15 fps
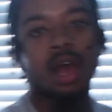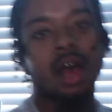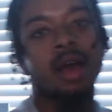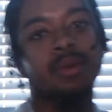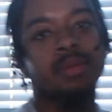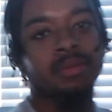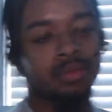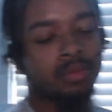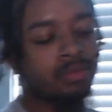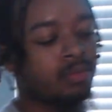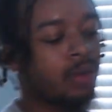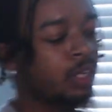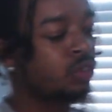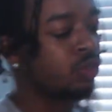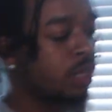Um,
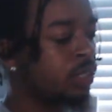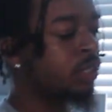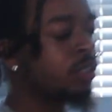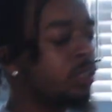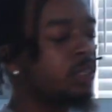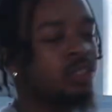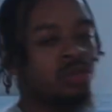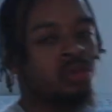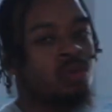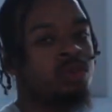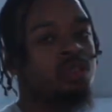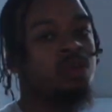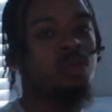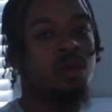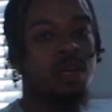my dresser is
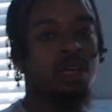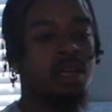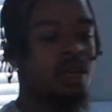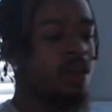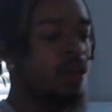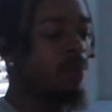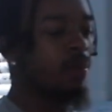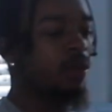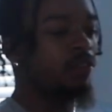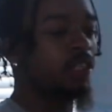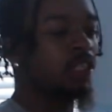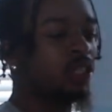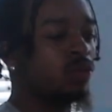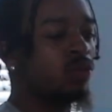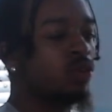on the way. My
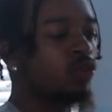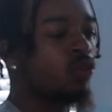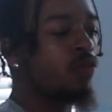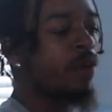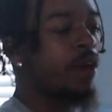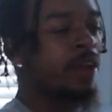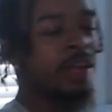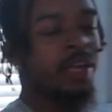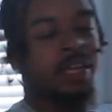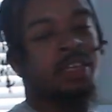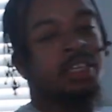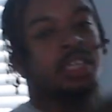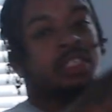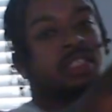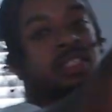dresser's gonna go right here
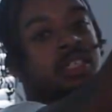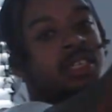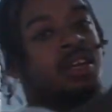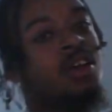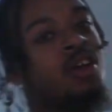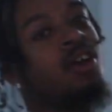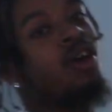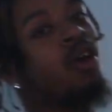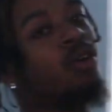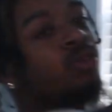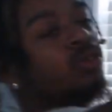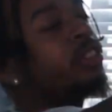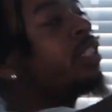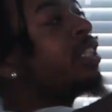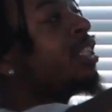and get the
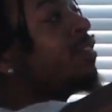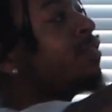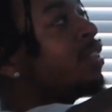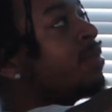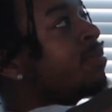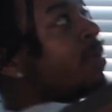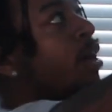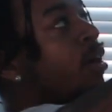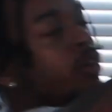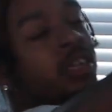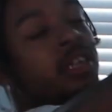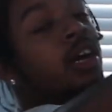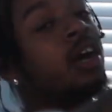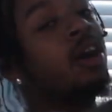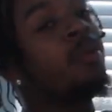whole TV
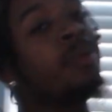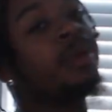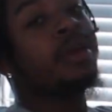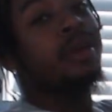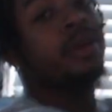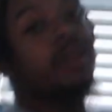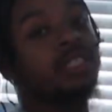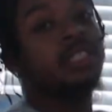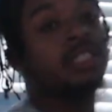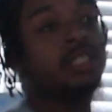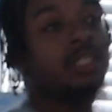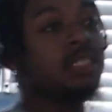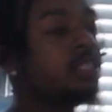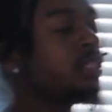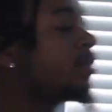mounted up here and
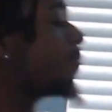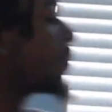shit.